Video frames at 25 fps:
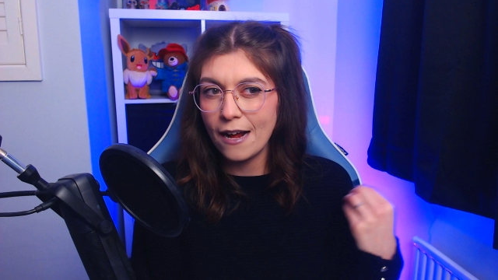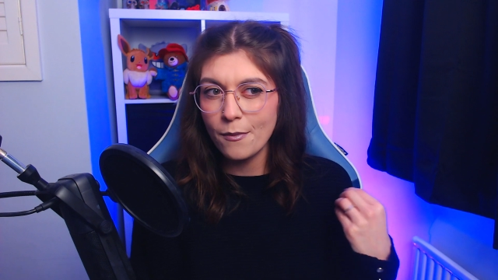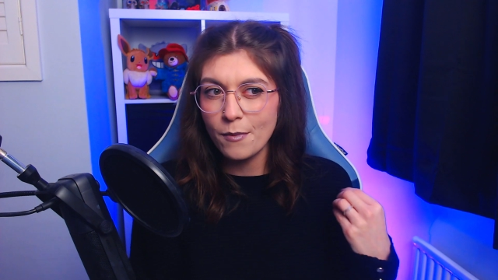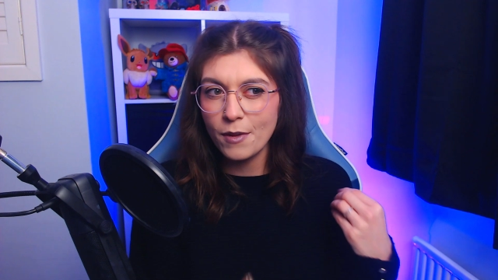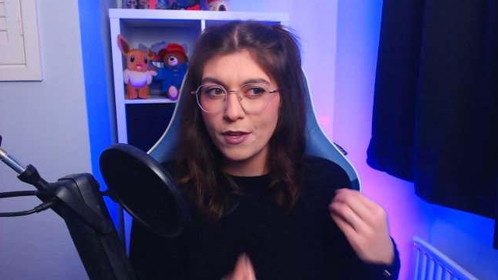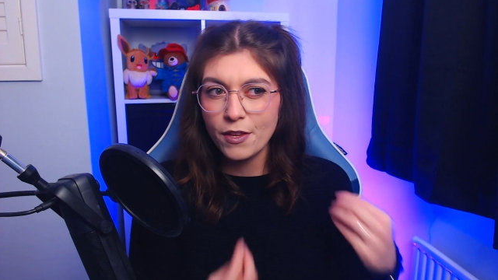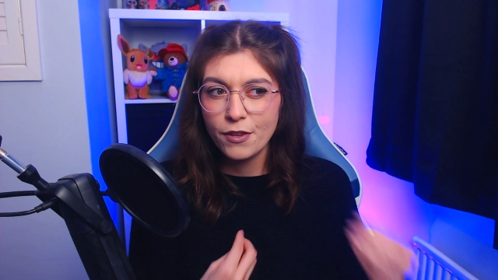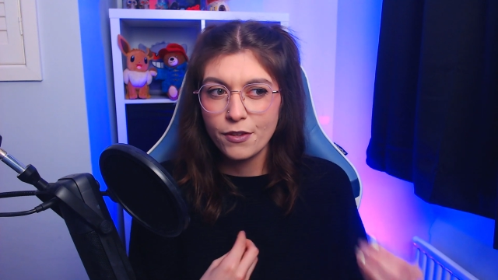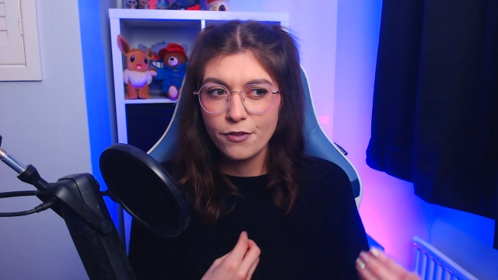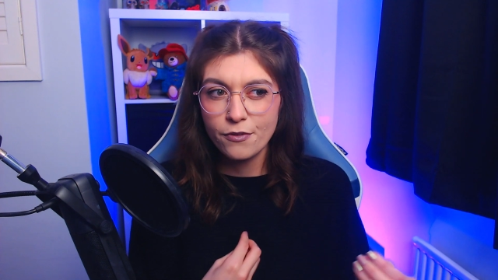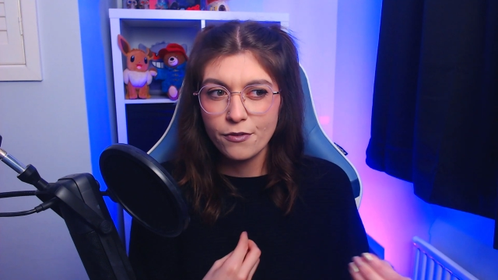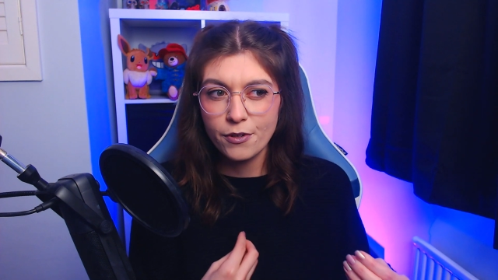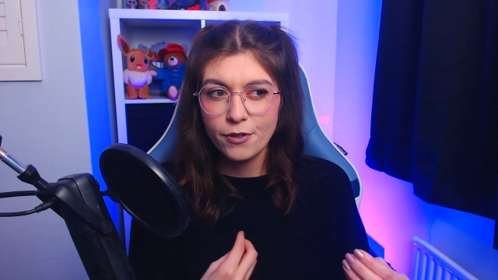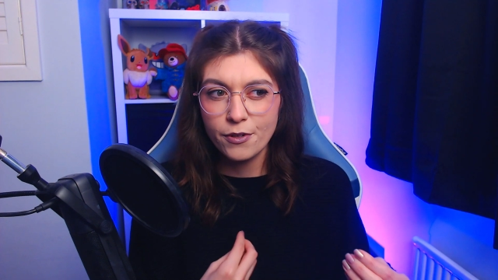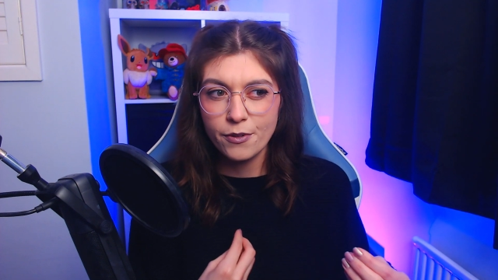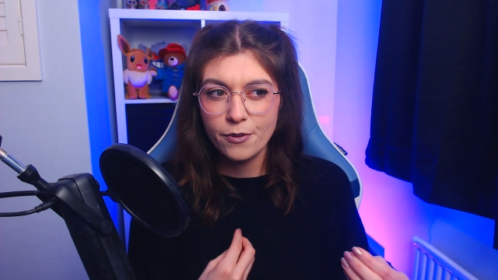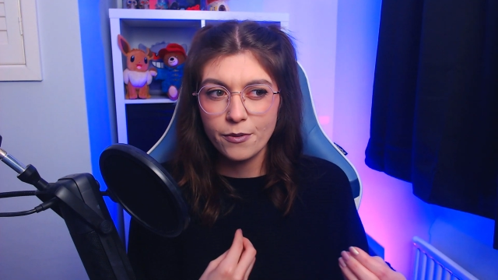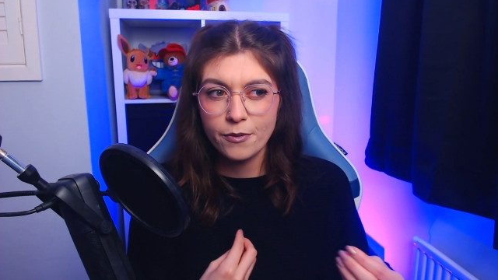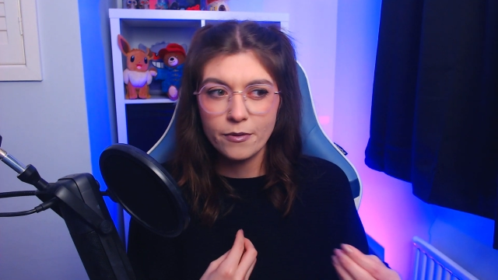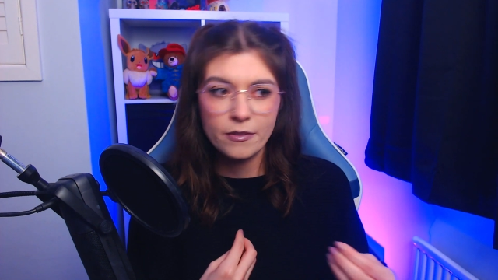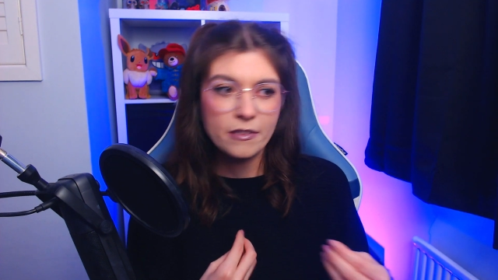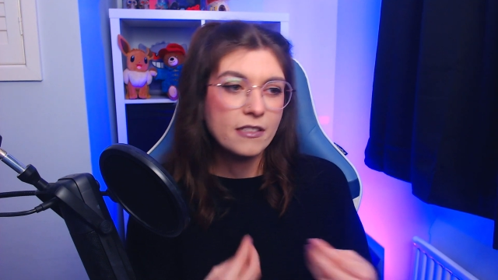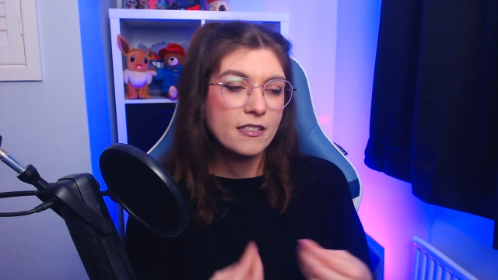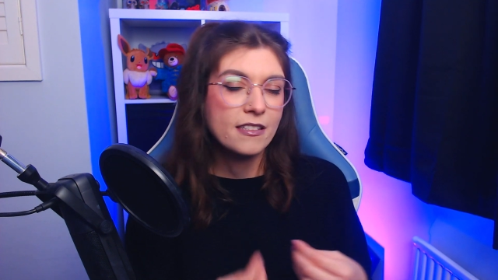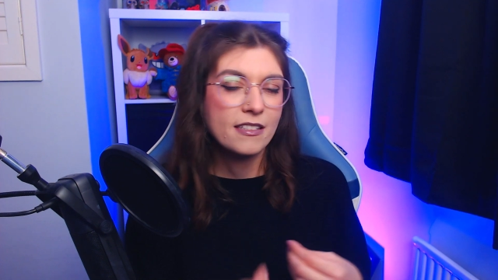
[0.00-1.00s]

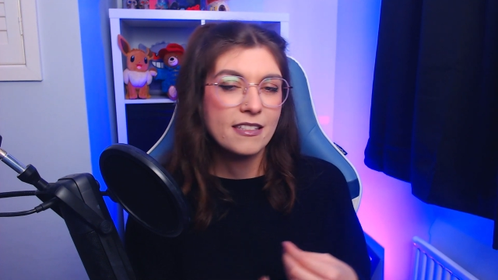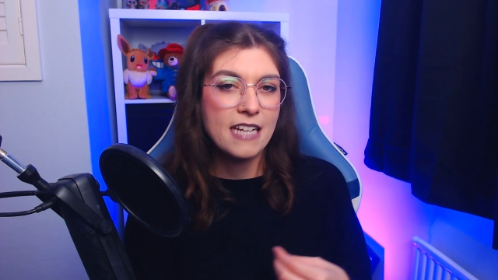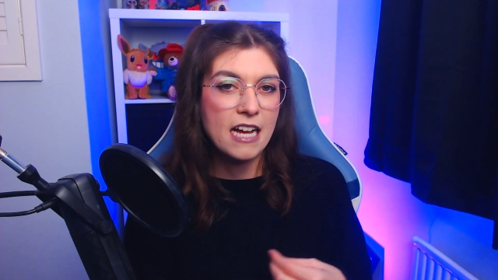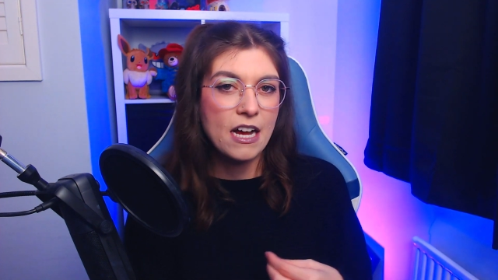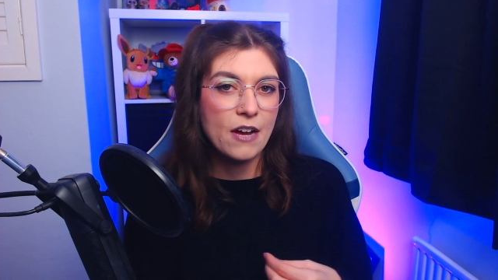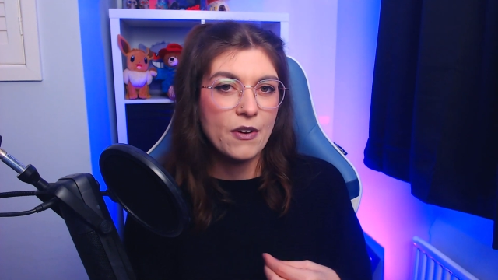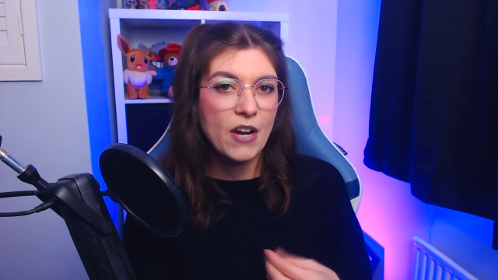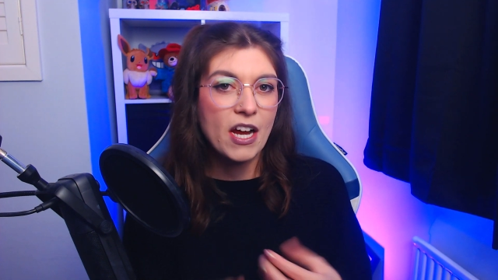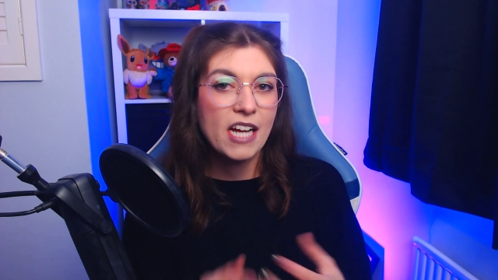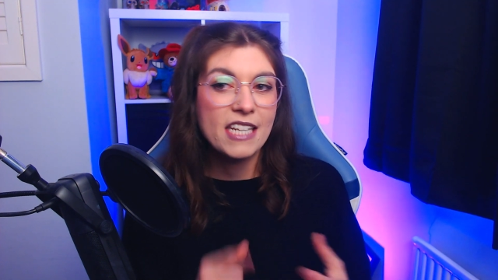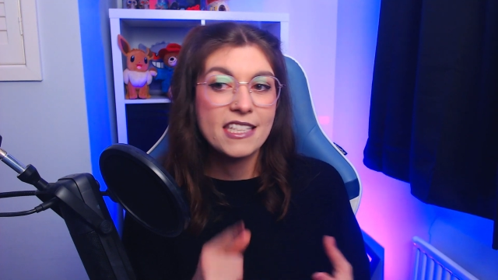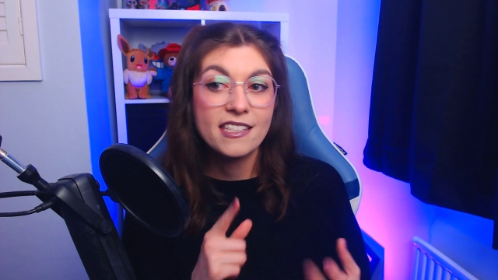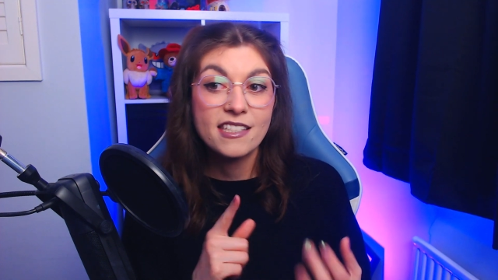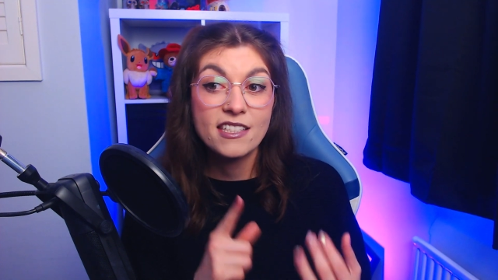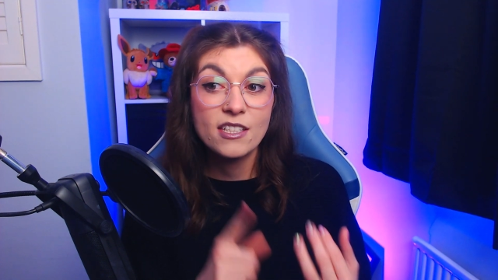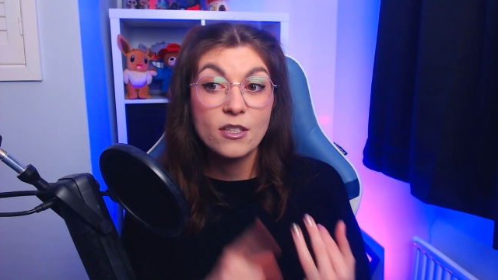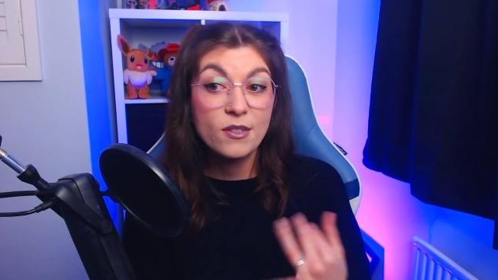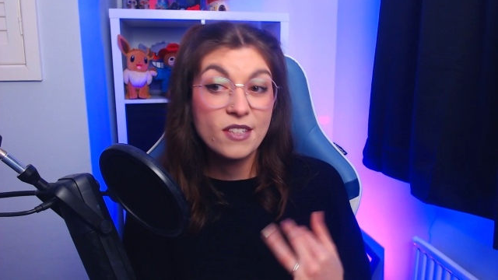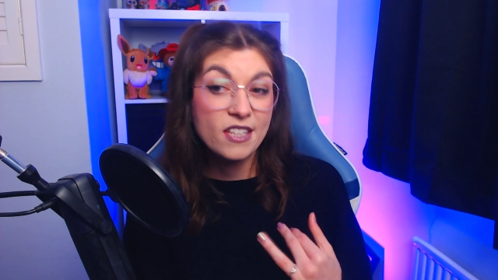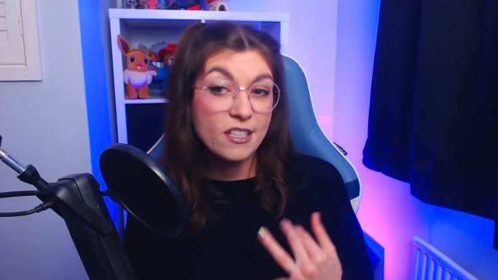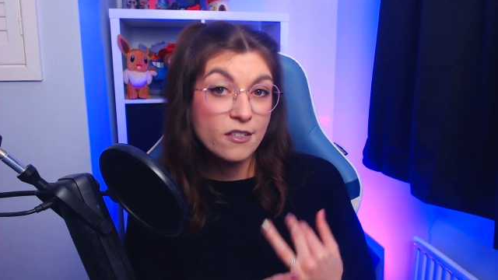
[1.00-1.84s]
through sound. I still